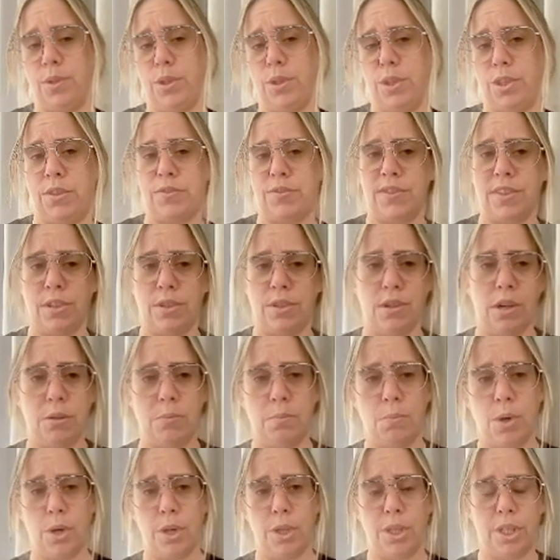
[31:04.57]
use for the
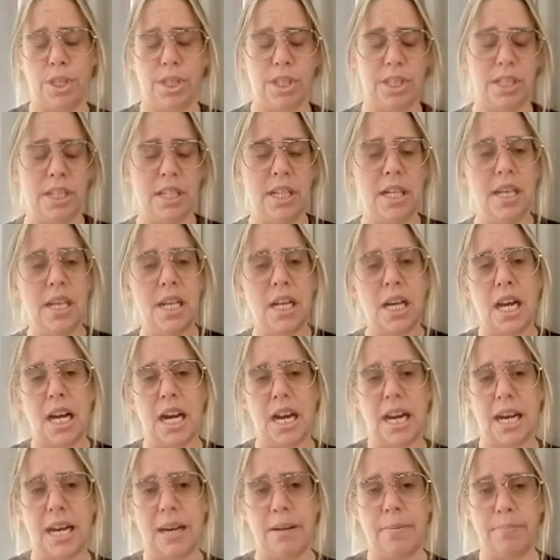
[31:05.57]
Godwoken
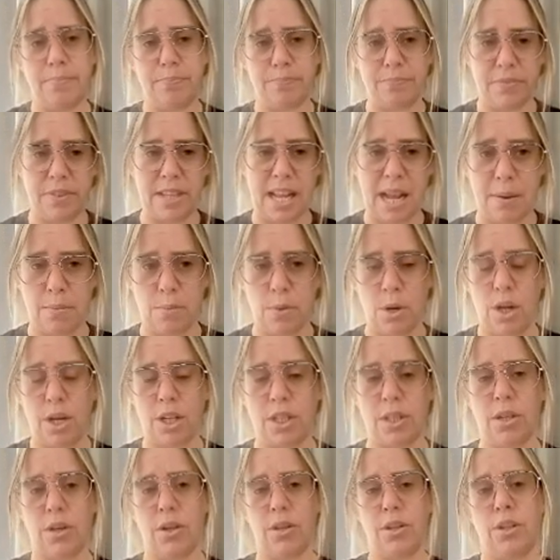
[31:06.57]

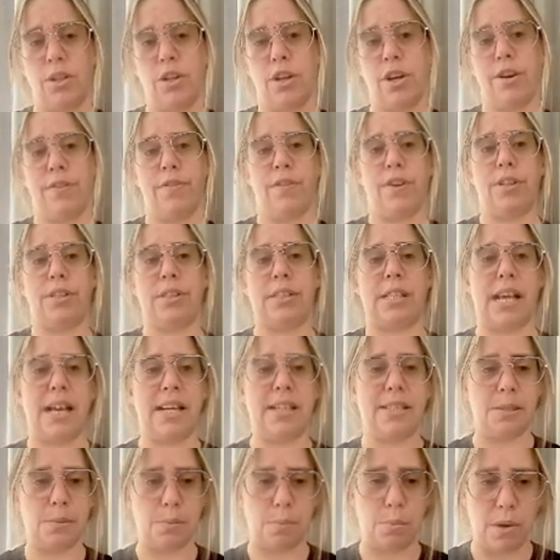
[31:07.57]
network on Nervos
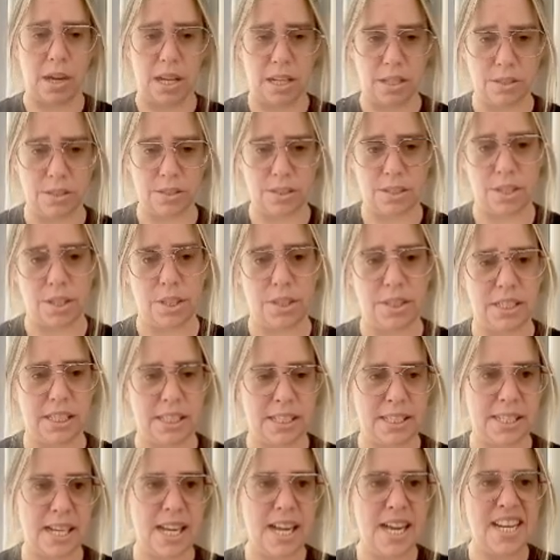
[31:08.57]
as well. So
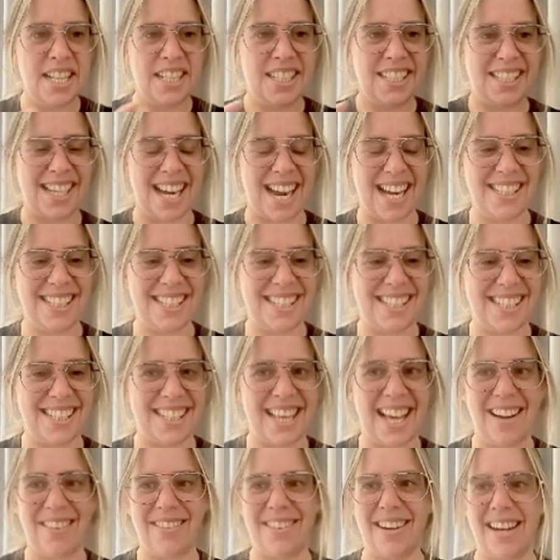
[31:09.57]
just change to
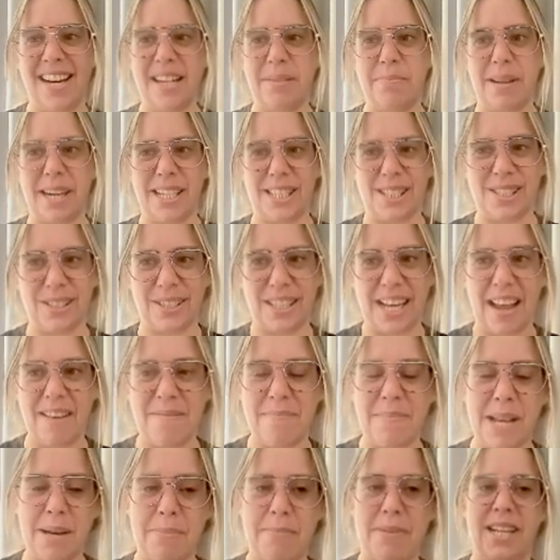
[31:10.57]
that one, make sure you
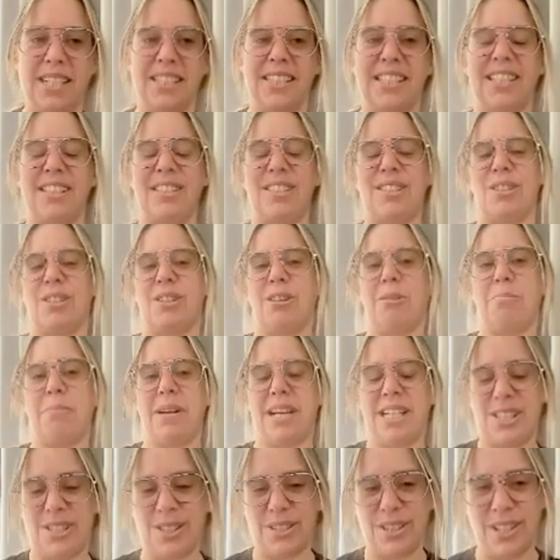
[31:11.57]
have MetaMask installed,
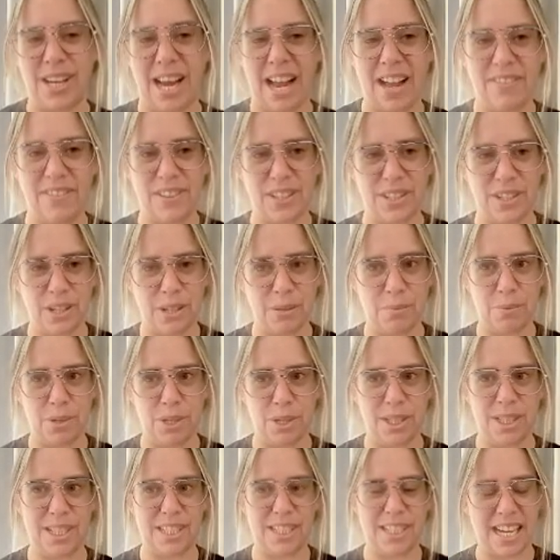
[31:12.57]
make sure you have the
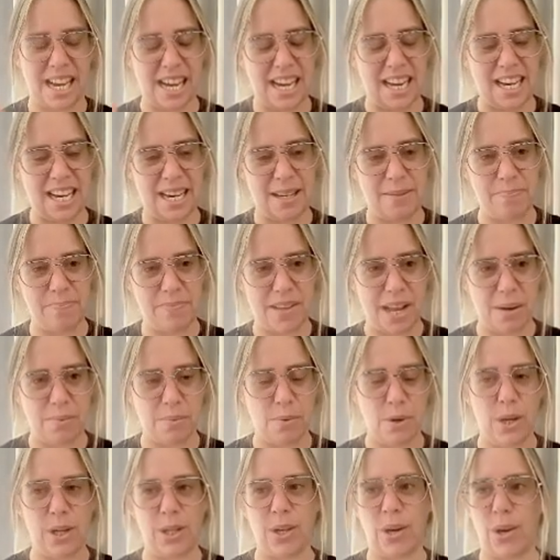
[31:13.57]
Godwoken
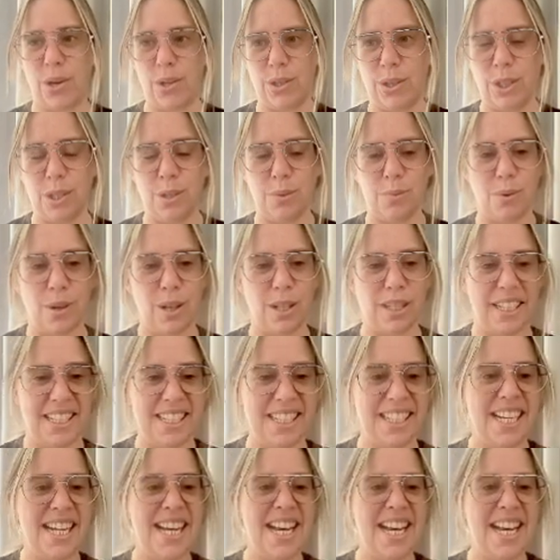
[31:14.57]
network on your wallet,